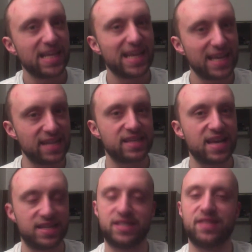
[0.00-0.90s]

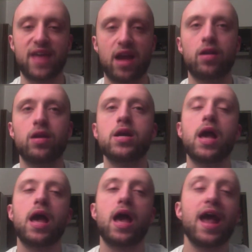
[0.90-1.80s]
It's there.
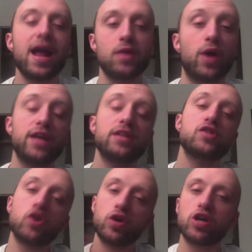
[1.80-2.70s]
Anyway,
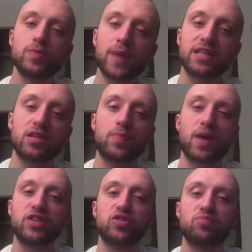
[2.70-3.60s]
so he goes back to the
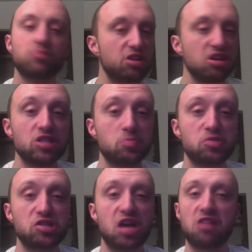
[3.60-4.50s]
bench, is
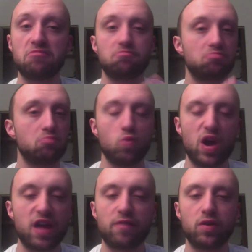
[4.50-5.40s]
upset,
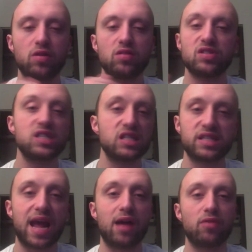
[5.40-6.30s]
whatever, sits
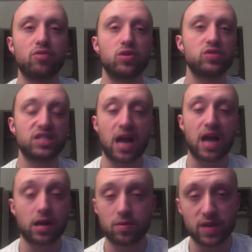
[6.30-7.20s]
down, knows he's not
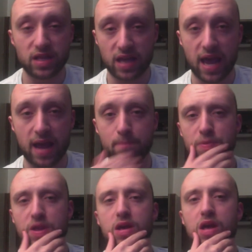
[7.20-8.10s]
going to be in the game,
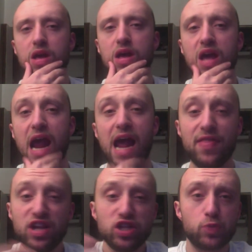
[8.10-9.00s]
and
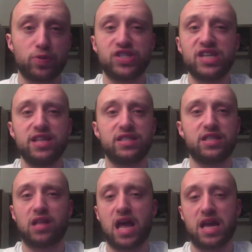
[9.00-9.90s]
then just proceeds to,
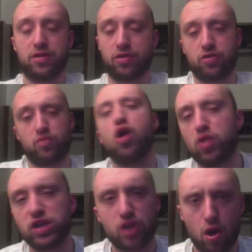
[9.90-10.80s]
like, throw
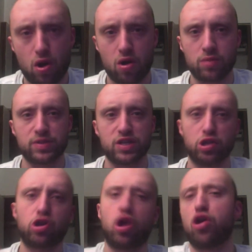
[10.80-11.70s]
his arms
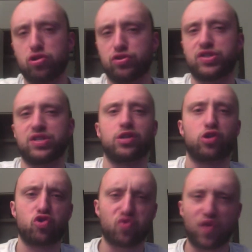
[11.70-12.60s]
and curse and
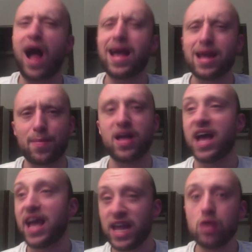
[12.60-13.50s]
cry.
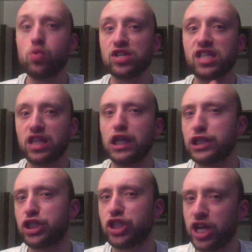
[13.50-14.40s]
He was
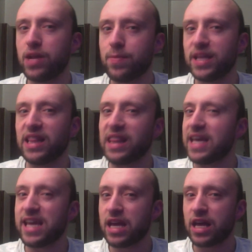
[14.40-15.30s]

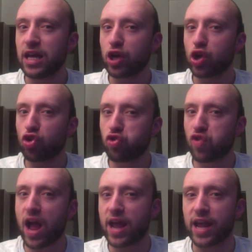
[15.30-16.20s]
legitimately
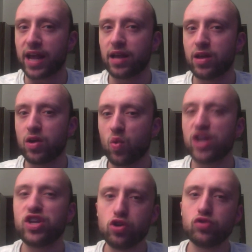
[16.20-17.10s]
crying.
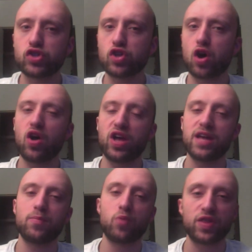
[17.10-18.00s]
When you saw
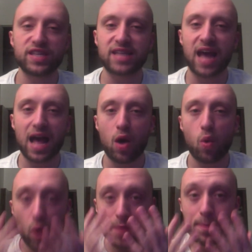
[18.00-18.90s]
him with his towel
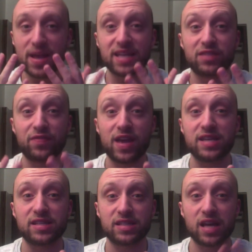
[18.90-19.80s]
wiping his
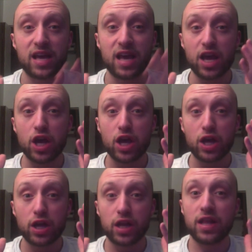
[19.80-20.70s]
face,
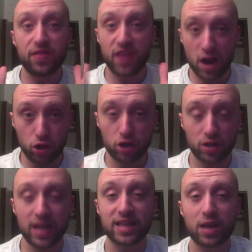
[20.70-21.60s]
there looked
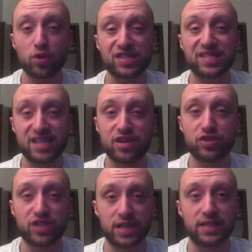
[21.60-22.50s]
like there was
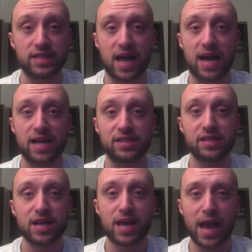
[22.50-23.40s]
tears in his eyes,
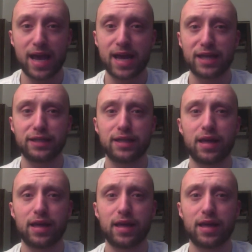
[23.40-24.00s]
and